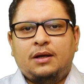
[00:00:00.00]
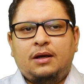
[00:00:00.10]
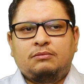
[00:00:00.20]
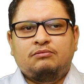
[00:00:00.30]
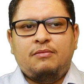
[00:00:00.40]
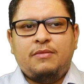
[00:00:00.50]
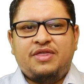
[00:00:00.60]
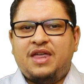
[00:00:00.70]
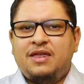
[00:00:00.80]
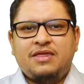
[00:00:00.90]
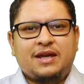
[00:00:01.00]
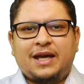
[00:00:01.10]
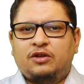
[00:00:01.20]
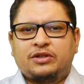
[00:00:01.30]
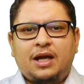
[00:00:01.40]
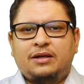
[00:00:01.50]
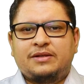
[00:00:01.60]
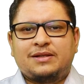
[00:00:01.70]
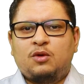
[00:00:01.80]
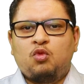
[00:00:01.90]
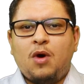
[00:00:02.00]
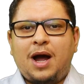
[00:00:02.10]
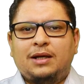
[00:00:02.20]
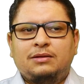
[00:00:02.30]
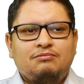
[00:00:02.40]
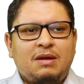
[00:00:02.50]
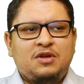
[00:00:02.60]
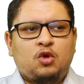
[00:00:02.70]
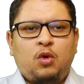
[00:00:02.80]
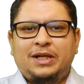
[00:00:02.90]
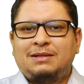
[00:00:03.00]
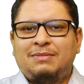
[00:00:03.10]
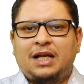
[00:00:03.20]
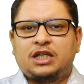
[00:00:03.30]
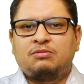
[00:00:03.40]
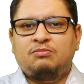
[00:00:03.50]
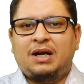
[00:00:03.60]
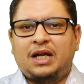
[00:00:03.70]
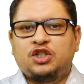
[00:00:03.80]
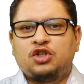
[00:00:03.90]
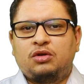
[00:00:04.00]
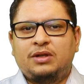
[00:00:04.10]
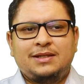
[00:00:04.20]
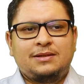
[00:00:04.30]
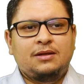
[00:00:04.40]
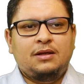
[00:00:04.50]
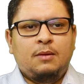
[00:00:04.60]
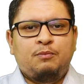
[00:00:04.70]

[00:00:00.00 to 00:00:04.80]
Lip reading: then they cannot understand why maybe a quality manager is